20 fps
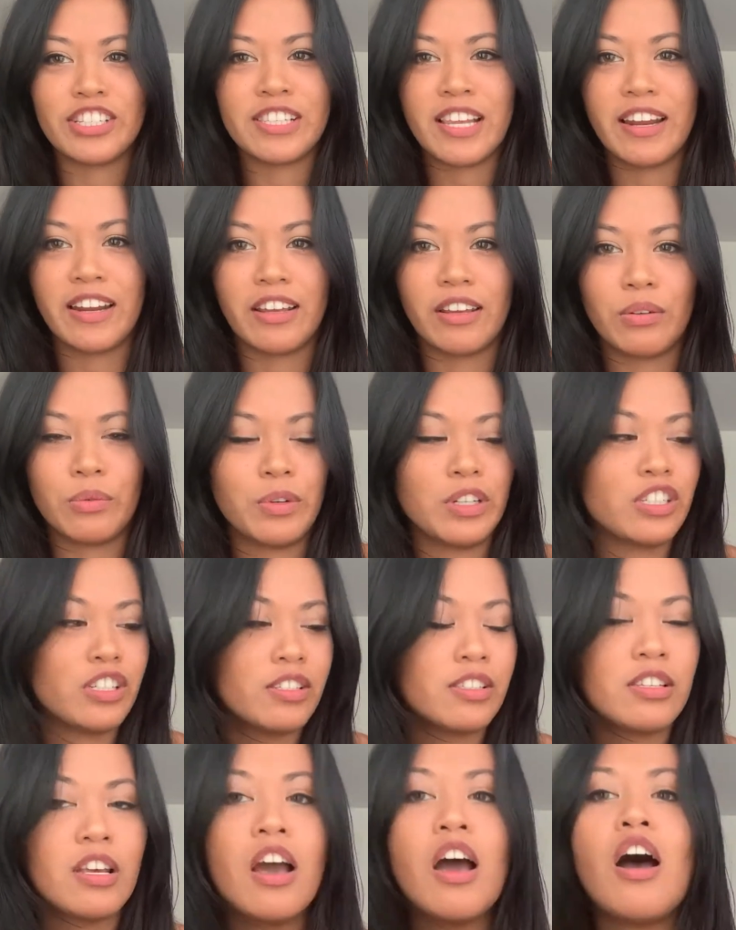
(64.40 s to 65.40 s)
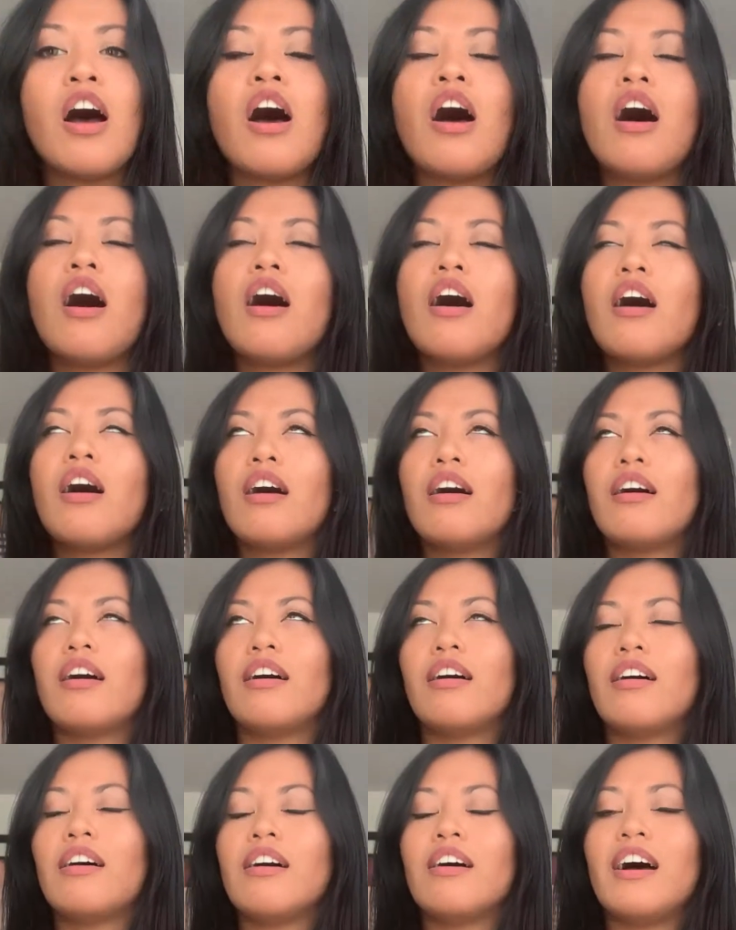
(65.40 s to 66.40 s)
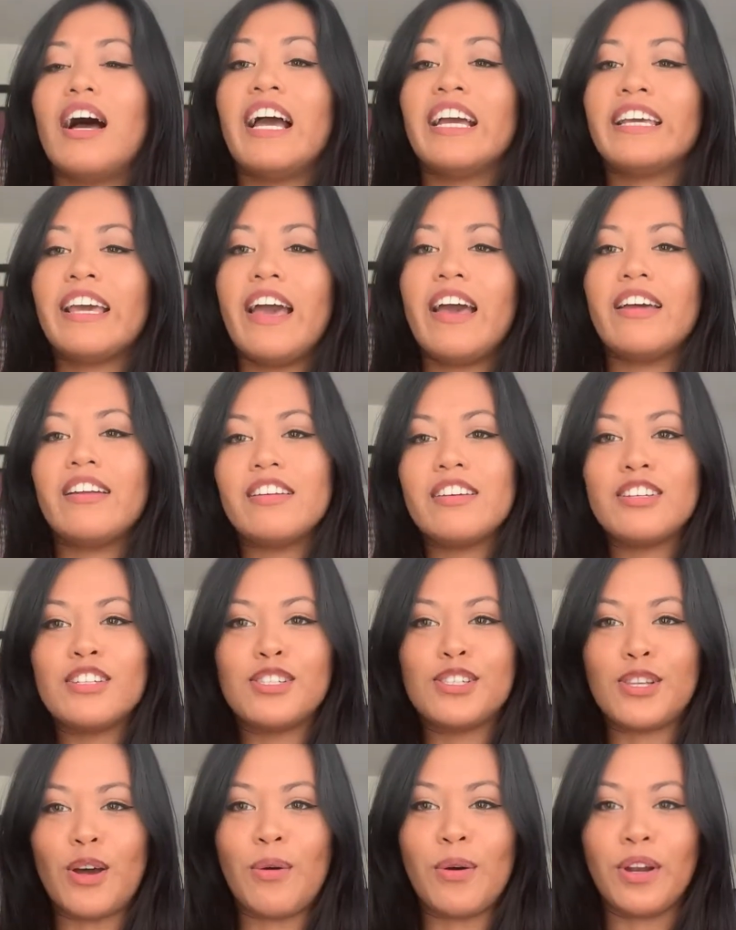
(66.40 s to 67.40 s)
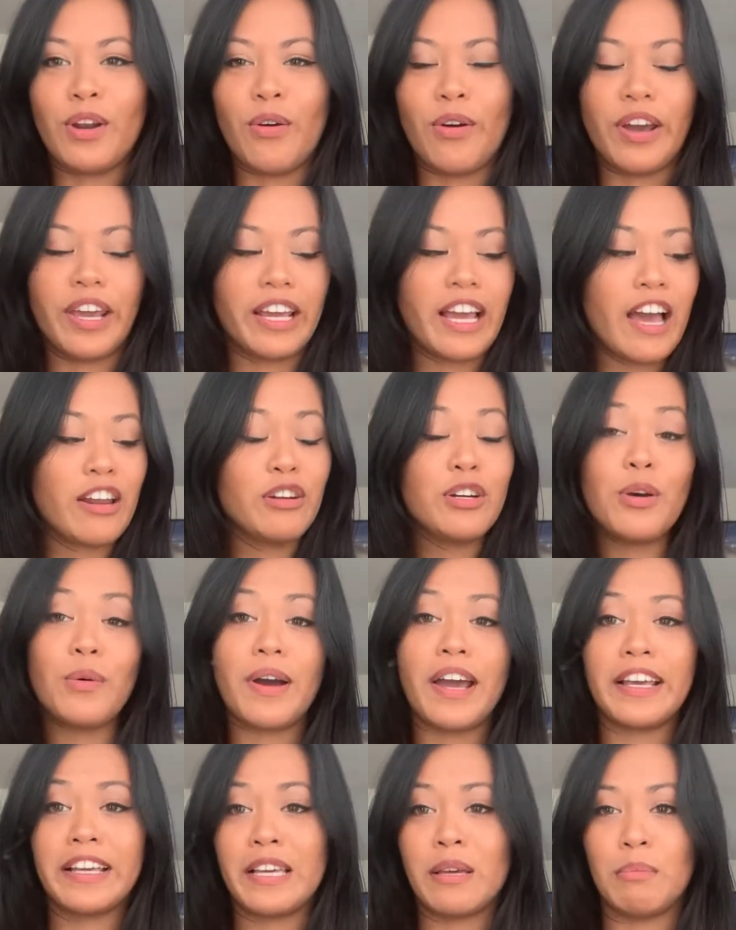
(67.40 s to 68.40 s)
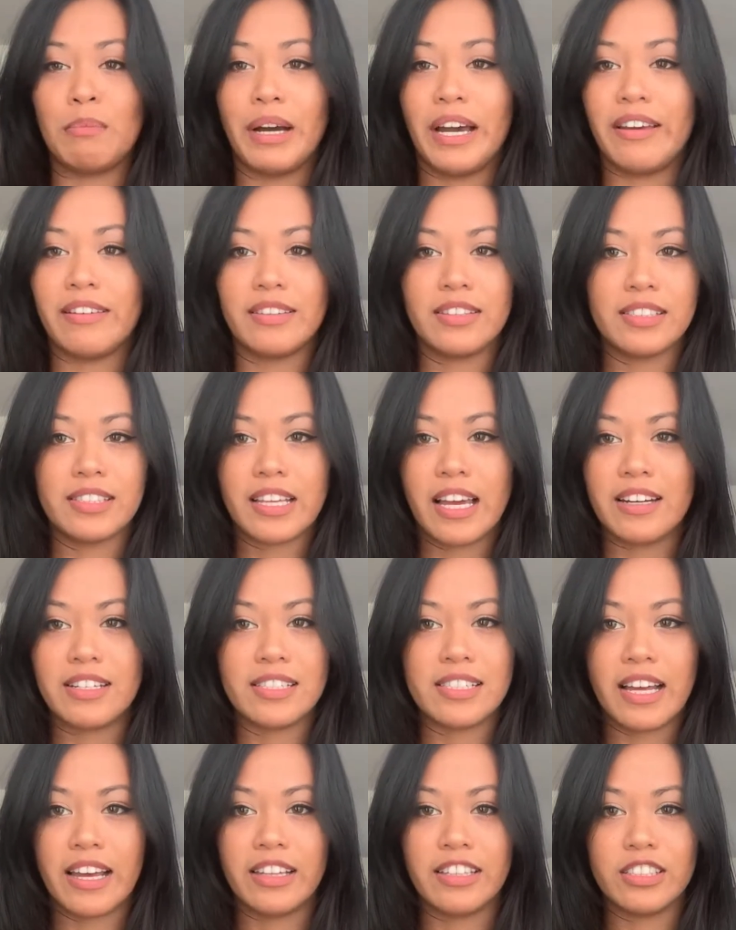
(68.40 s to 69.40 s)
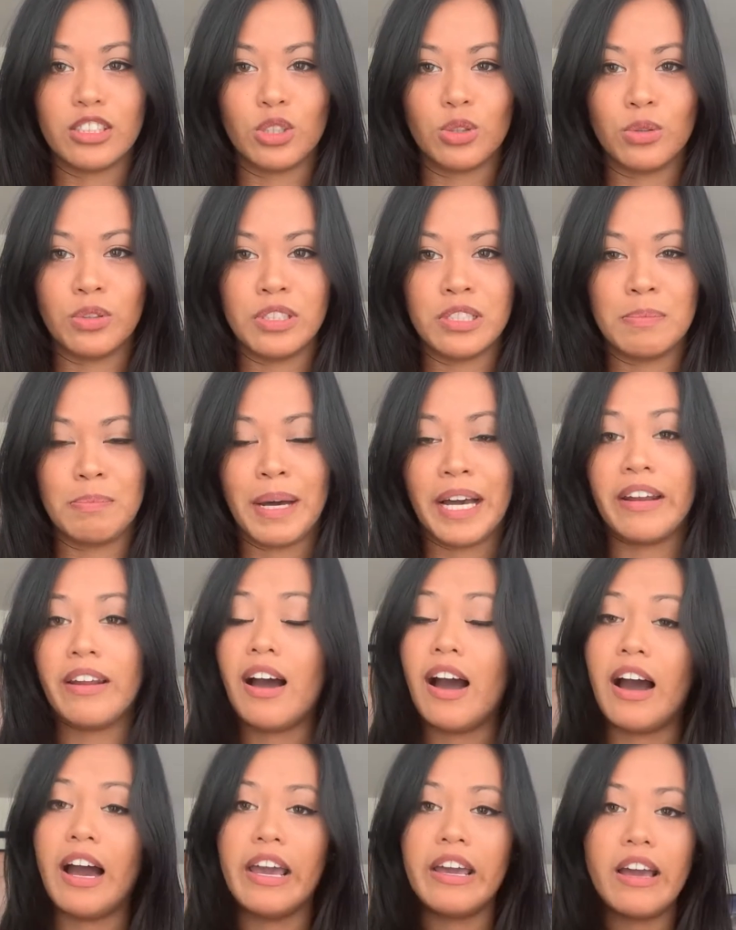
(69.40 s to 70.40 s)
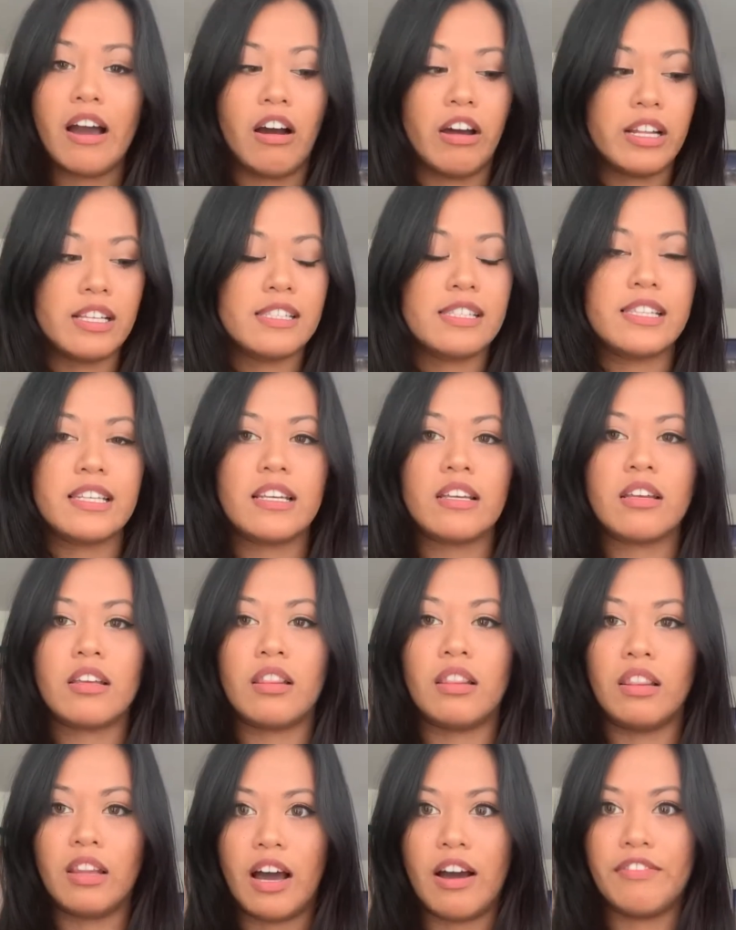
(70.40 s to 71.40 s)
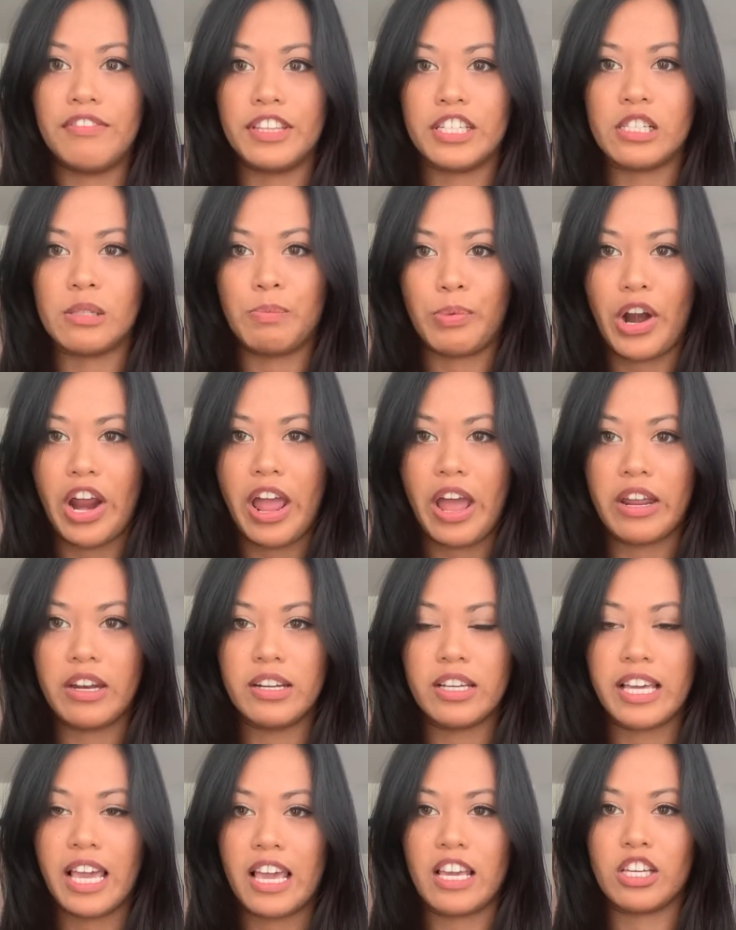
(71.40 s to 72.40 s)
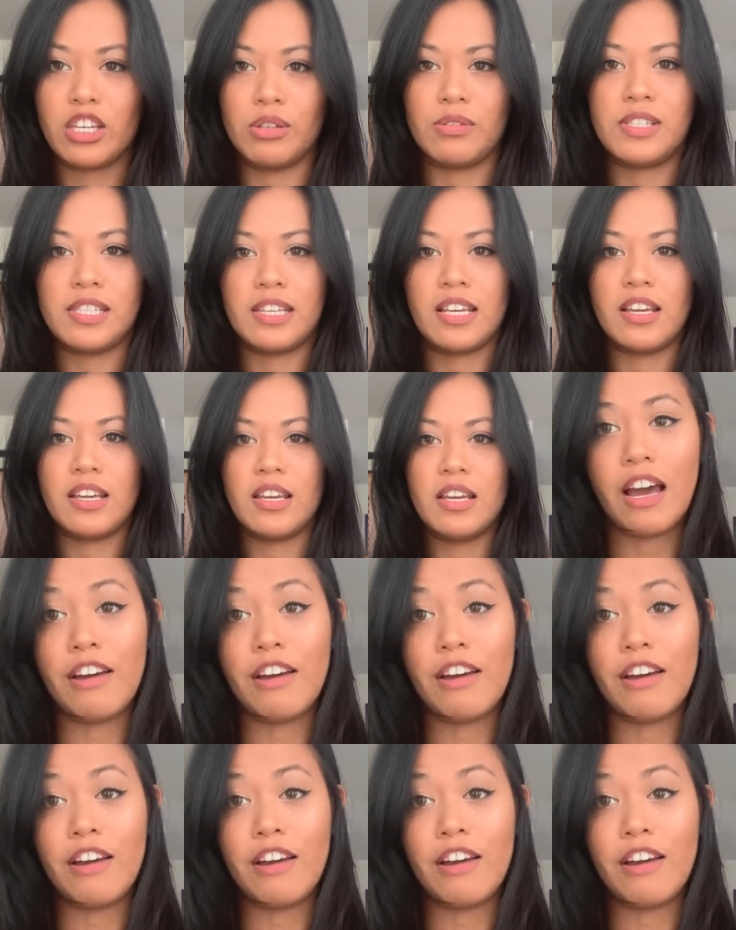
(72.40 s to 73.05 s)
setting, which is, again, so annoying. I don't know why I keep buying these kind of styling tools, but I honestly love this brand, KQC.